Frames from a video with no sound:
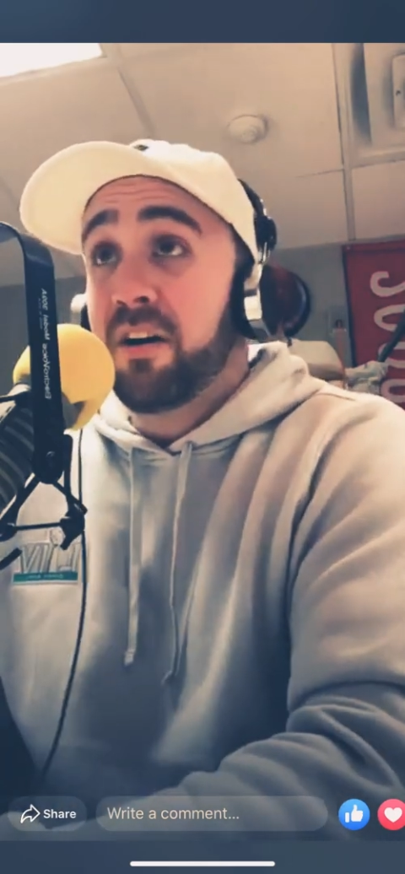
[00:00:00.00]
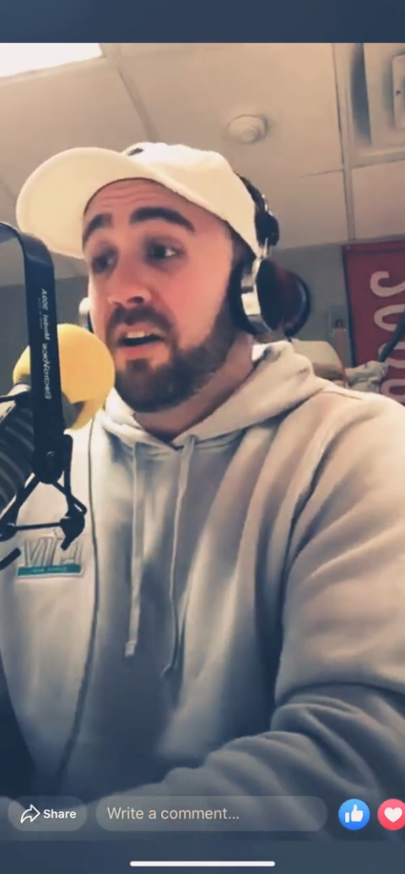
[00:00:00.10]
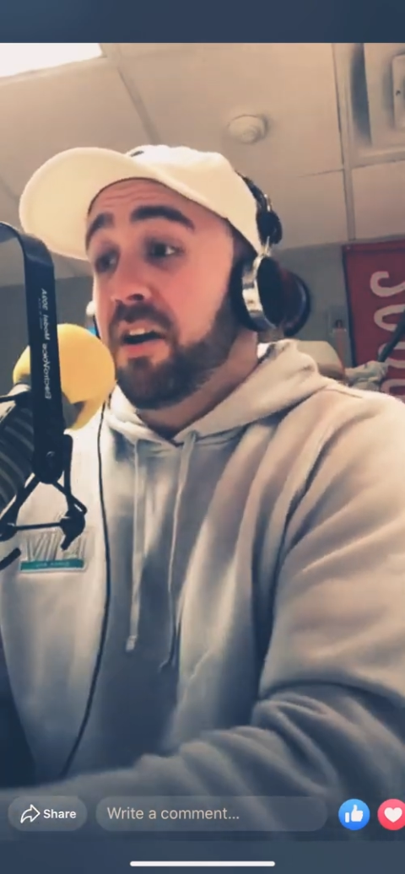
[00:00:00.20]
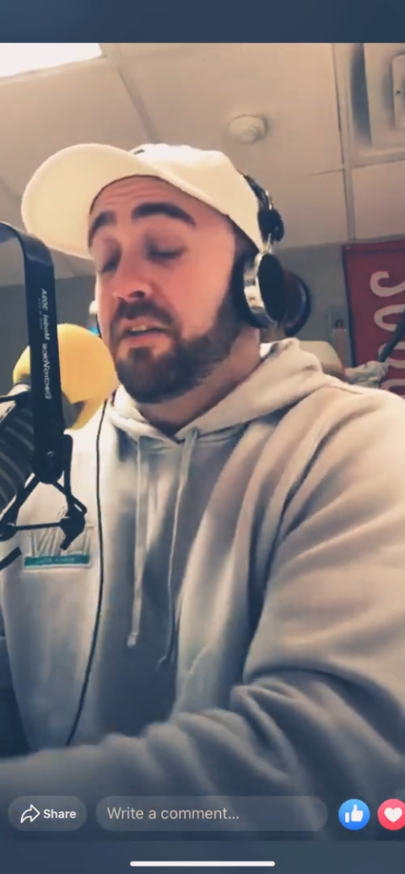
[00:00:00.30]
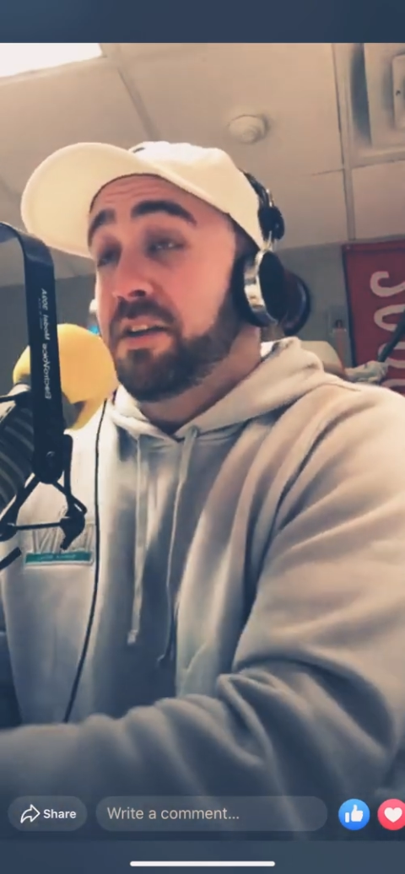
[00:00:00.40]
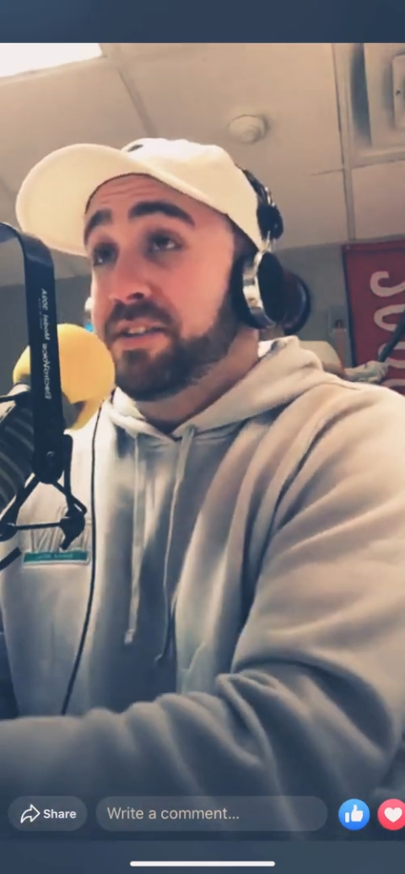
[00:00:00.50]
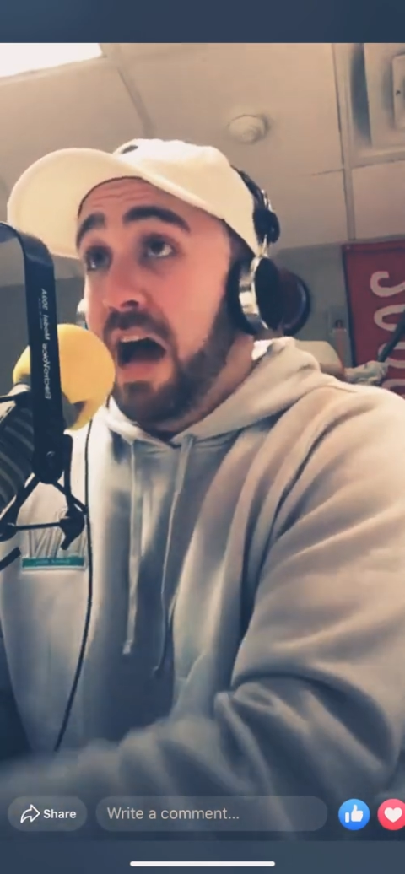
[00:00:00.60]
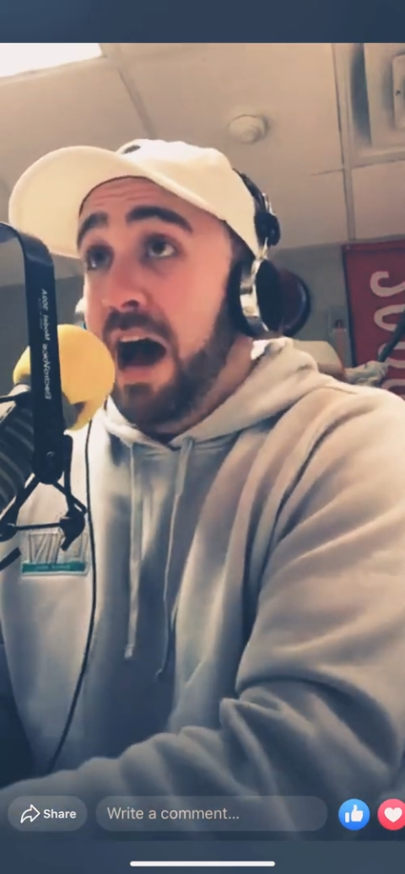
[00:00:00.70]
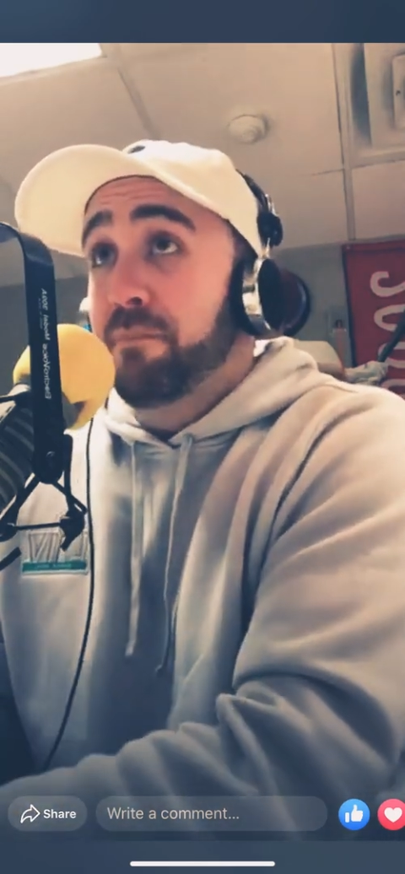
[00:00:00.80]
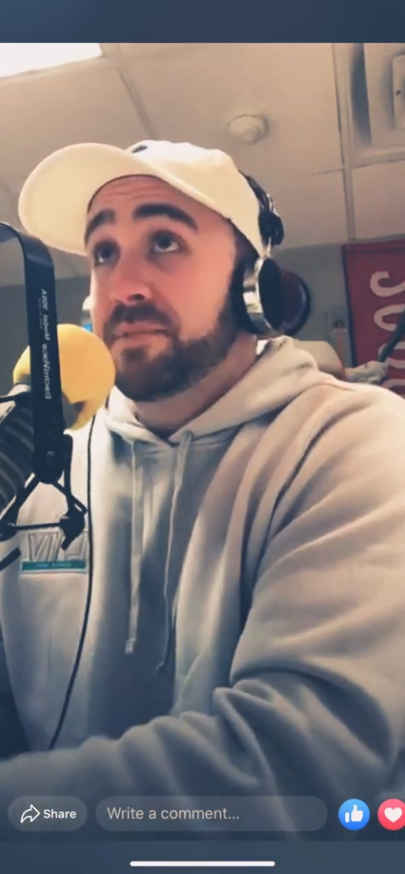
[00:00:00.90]
The
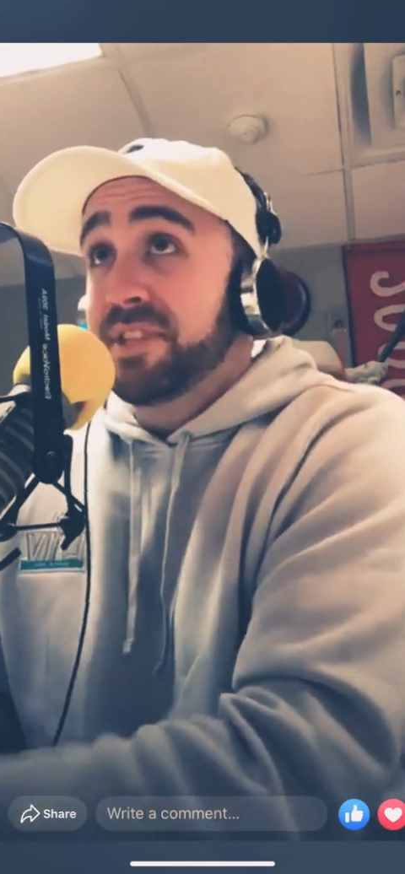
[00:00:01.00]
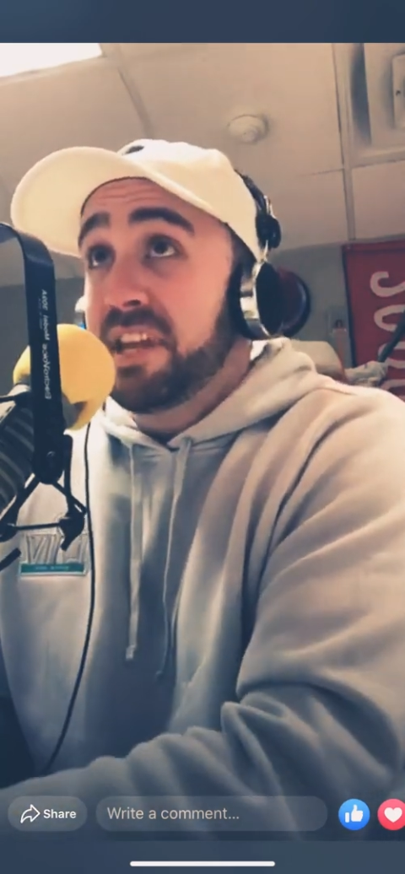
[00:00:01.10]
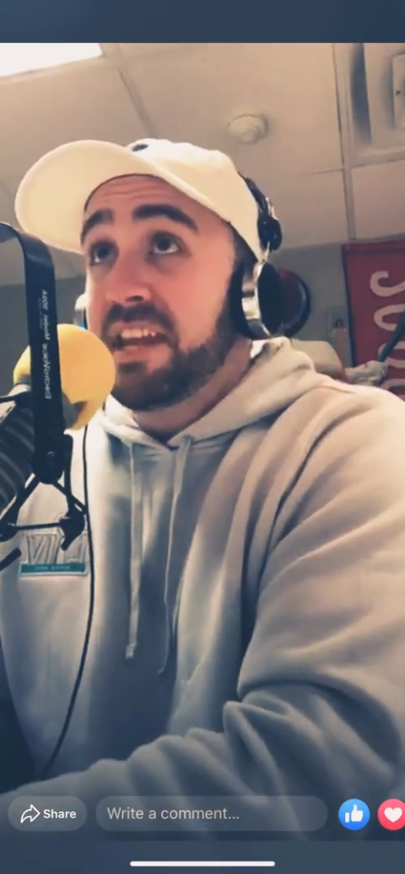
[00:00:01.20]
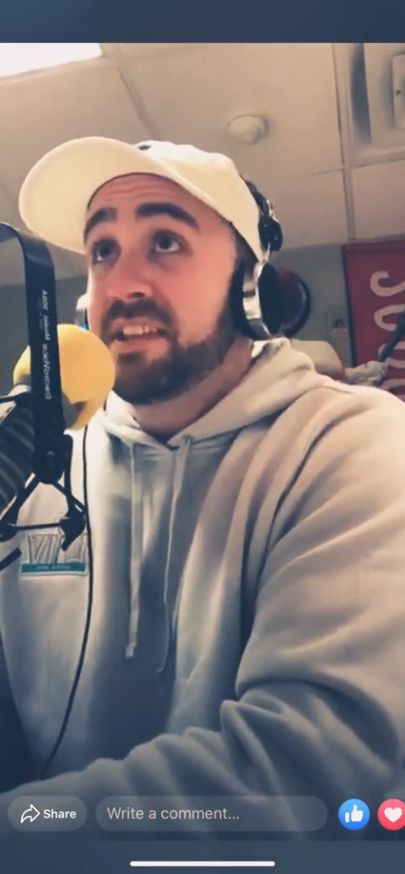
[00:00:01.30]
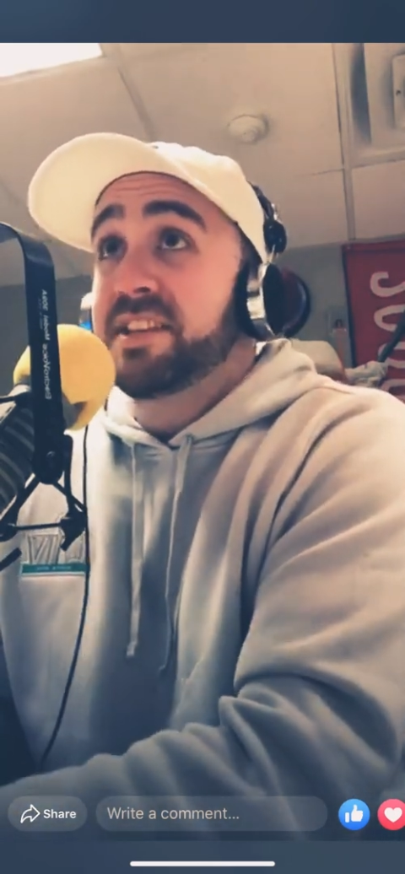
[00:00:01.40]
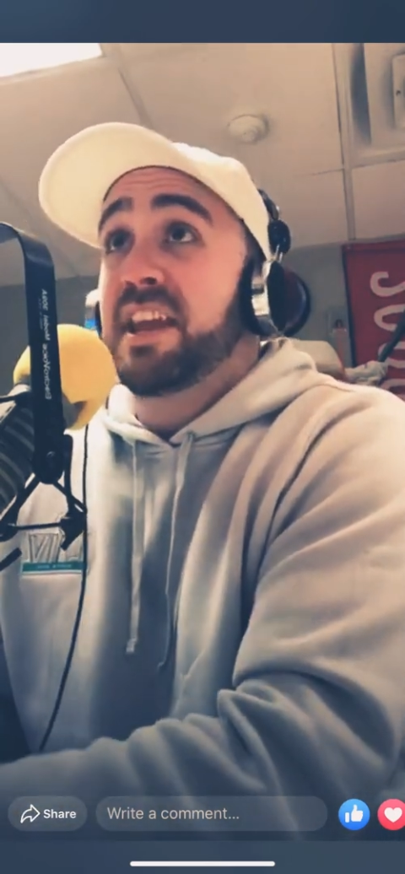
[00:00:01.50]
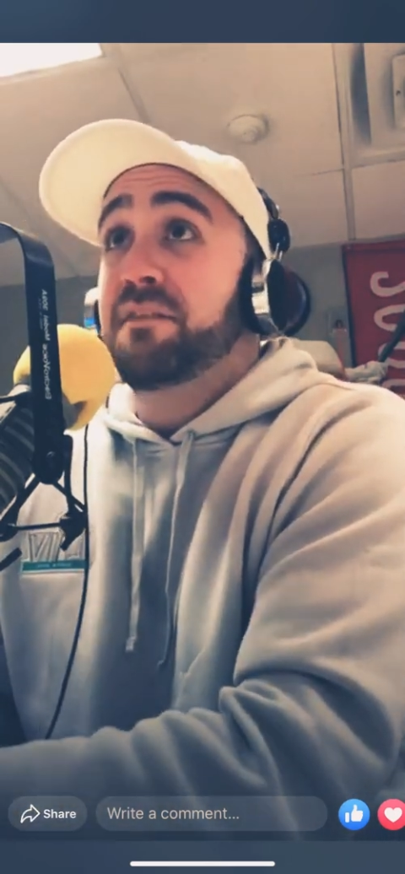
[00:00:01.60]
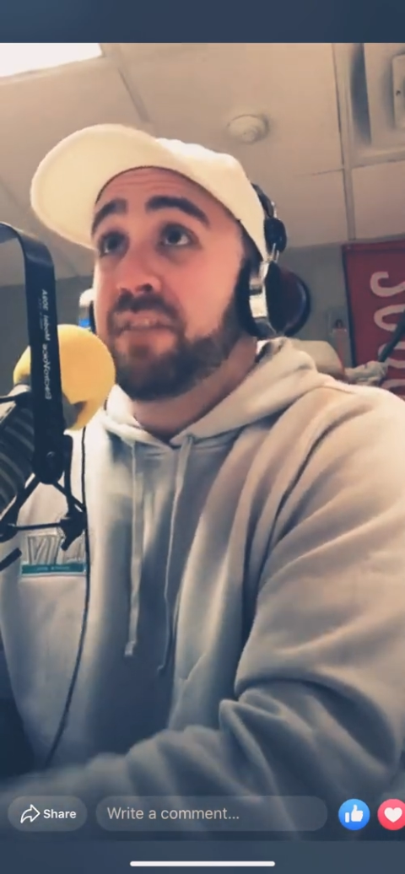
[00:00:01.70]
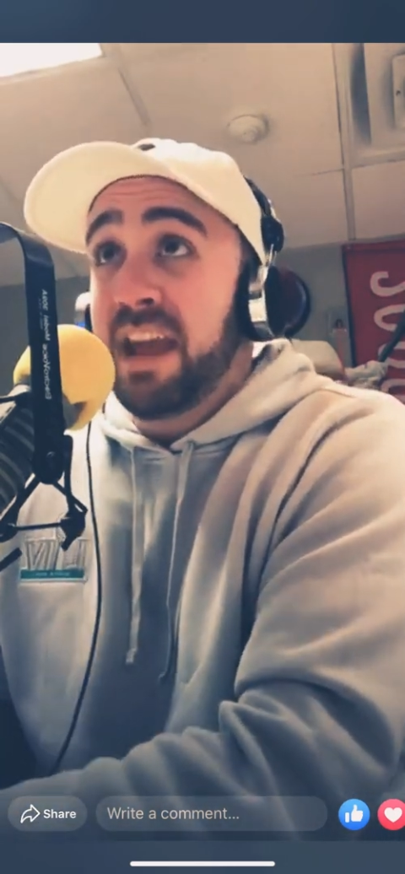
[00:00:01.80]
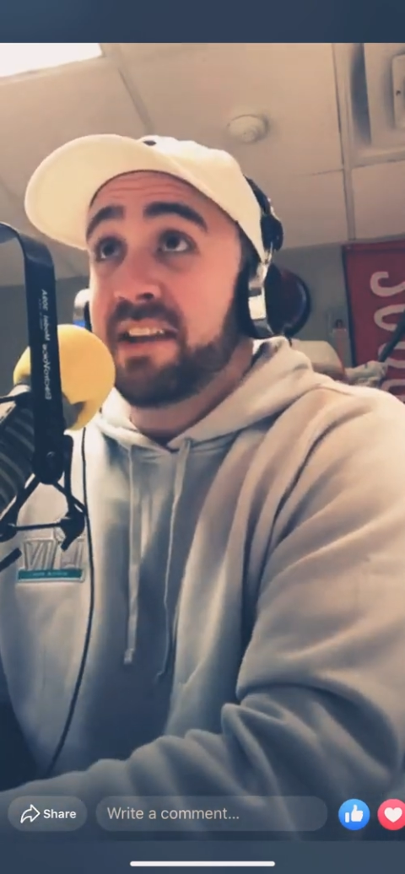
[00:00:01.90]
top seeds
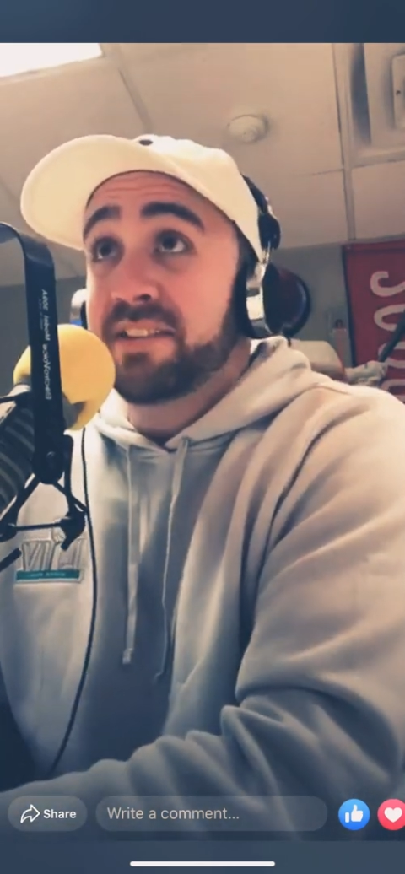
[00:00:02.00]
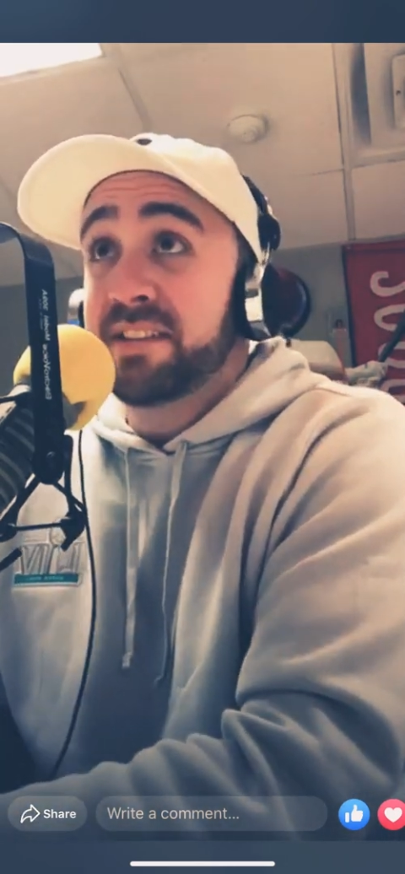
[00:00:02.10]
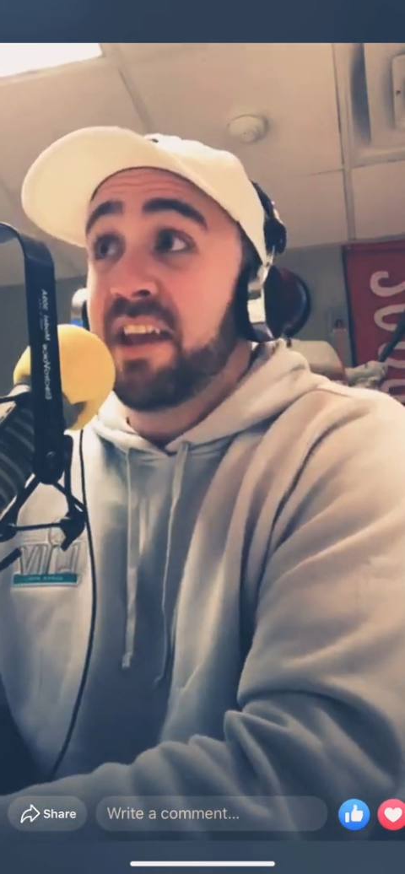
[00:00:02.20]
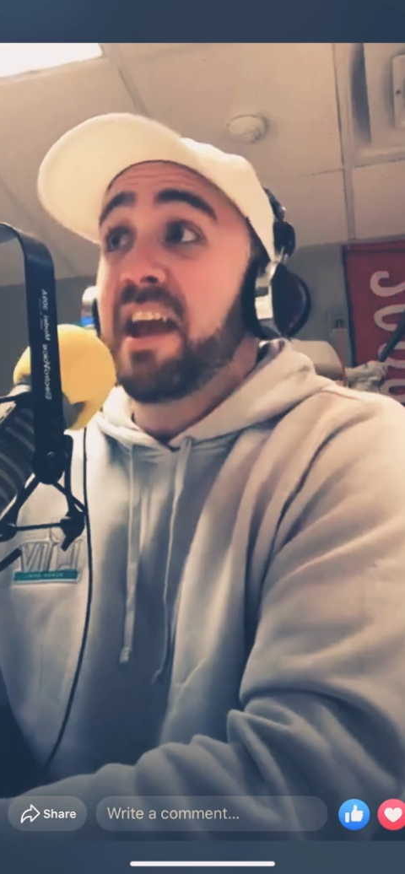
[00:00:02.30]
advance.